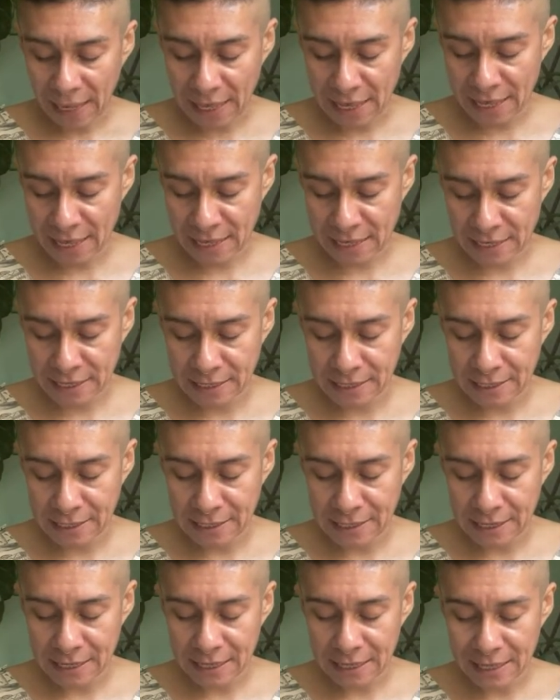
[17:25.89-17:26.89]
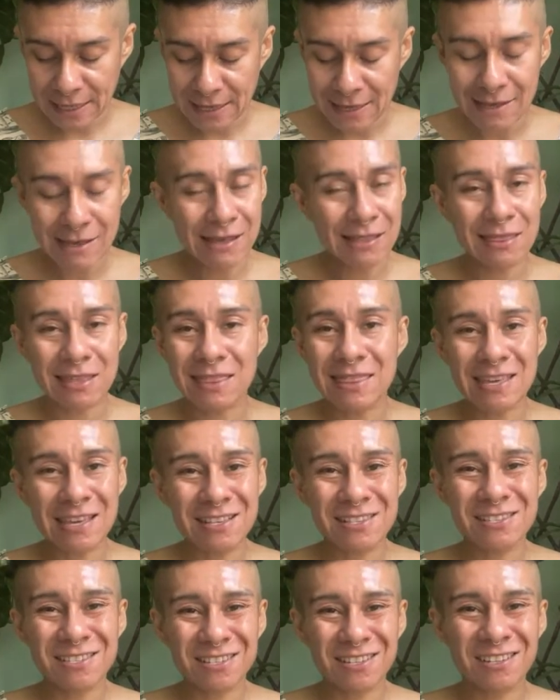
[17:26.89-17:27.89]
And the thing is,
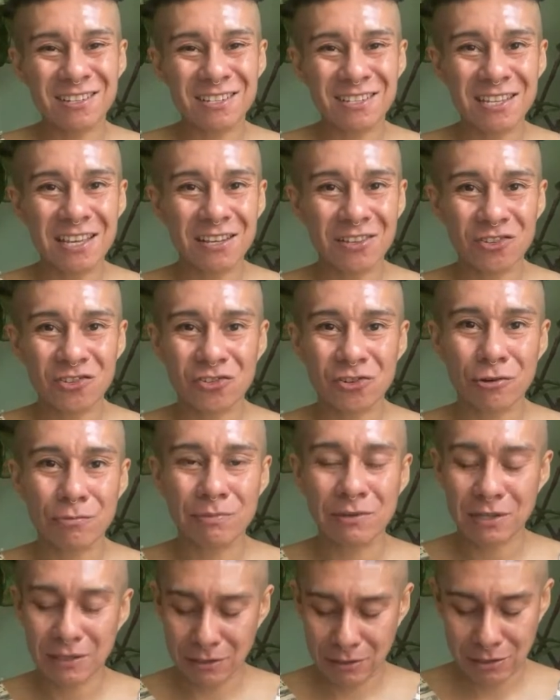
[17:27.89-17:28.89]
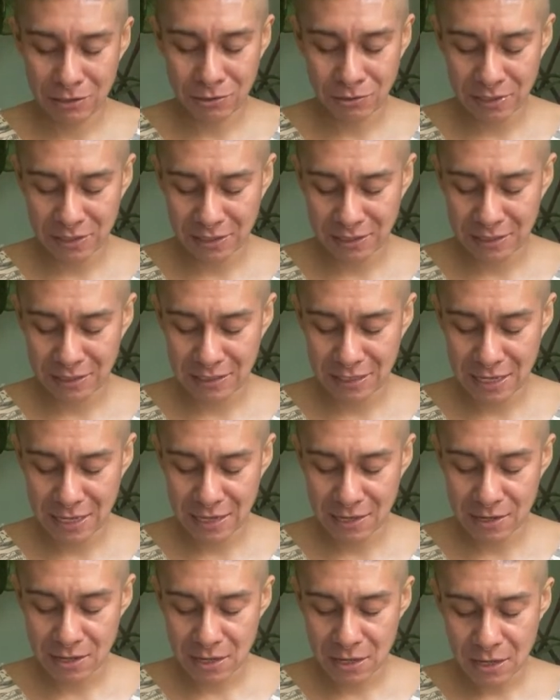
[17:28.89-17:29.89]
it's going to take a sharp tongue, though. It's going to
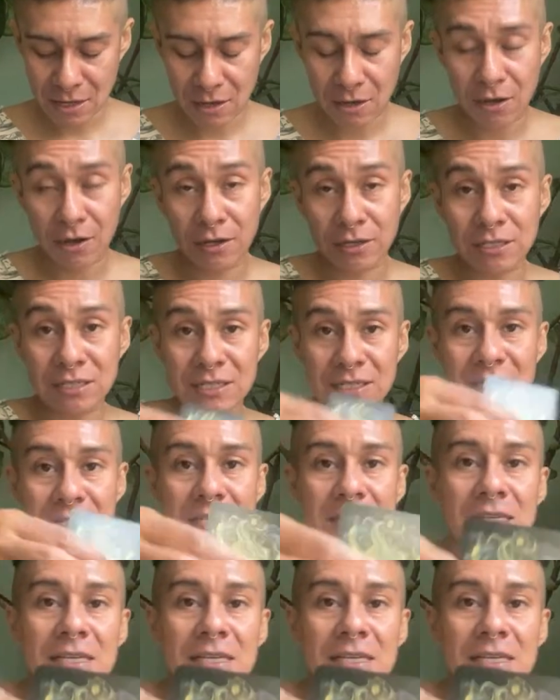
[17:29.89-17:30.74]
take honesty.